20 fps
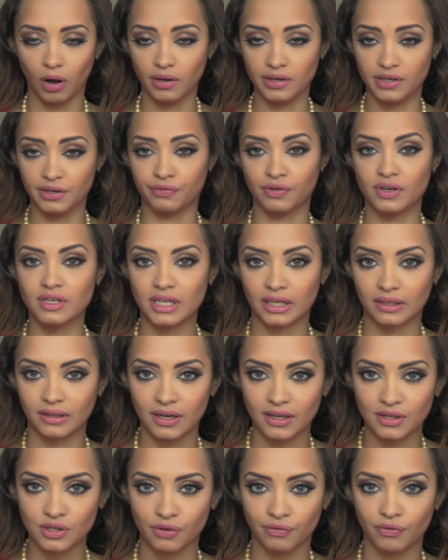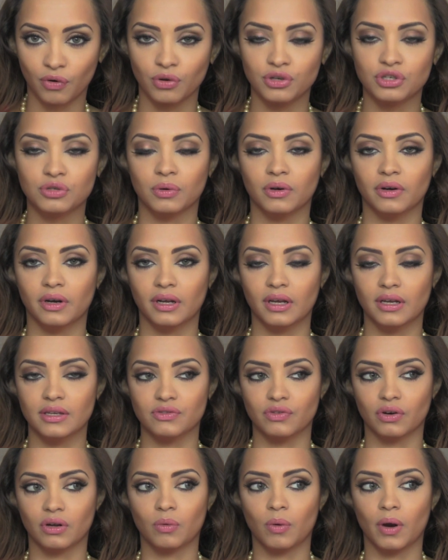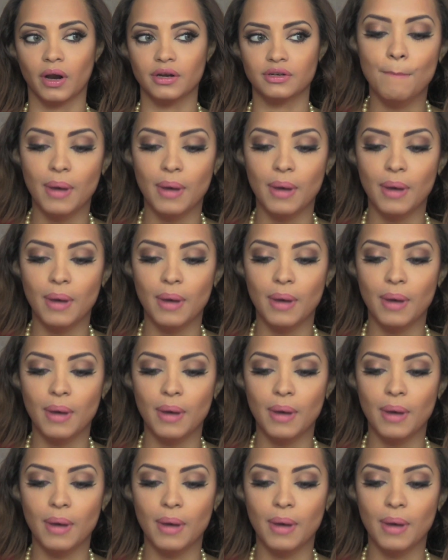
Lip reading: different techniques of contouring is required,